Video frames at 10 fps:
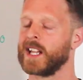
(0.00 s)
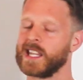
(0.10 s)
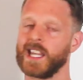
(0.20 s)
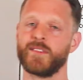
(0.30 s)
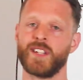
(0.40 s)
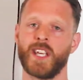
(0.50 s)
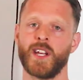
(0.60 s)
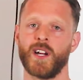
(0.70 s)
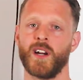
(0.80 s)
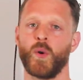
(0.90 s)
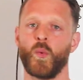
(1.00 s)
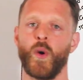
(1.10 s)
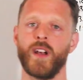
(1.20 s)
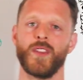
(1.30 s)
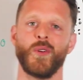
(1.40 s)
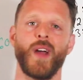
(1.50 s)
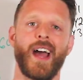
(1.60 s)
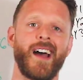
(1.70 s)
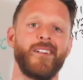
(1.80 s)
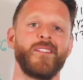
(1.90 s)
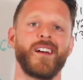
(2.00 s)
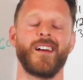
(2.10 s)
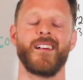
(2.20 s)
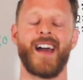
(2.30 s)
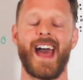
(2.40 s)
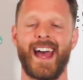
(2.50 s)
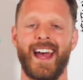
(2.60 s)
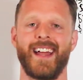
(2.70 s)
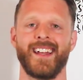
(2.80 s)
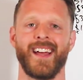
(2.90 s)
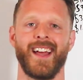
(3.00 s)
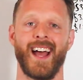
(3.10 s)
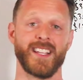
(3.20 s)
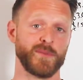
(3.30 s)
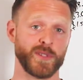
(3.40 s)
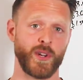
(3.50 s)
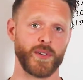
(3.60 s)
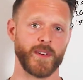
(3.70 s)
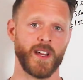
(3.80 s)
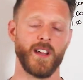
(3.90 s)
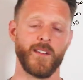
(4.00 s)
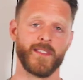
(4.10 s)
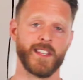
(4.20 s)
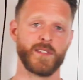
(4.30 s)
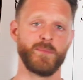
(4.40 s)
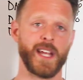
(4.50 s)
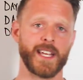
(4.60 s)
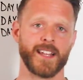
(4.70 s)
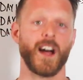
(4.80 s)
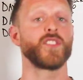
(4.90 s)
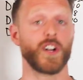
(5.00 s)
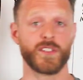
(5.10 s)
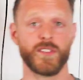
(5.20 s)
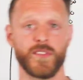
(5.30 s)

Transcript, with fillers: Love to hear what you have had as a result. This is Mike. Talk to you